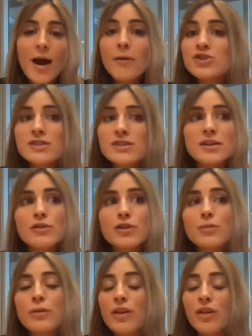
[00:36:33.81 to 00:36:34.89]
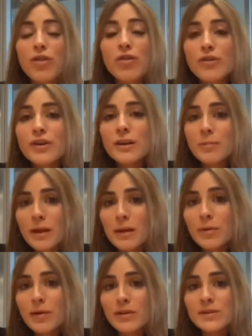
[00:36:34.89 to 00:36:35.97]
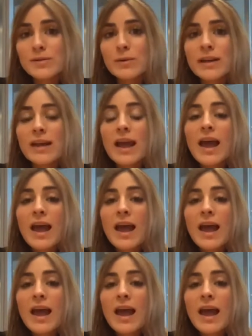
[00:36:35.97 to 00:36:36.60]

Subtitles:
I was just in a room with like 30 people this week.